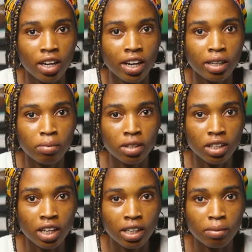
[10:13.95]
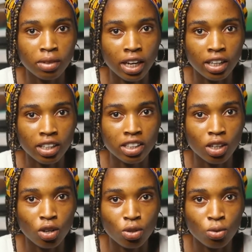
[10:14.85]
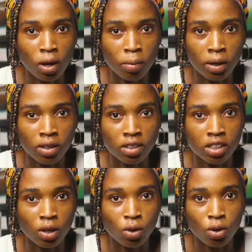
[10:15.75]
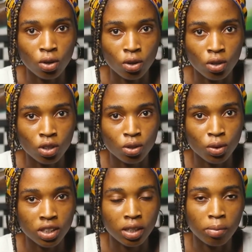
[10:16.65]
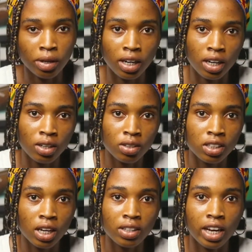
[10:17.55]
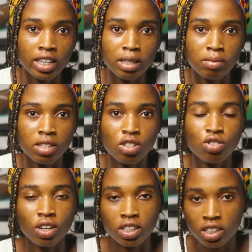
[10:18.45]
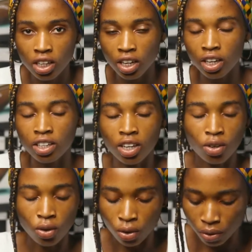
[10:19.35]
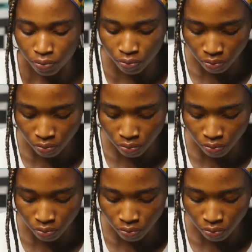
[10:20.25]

Let them like tell you about the course, what it's about, how the exams is structured, and all.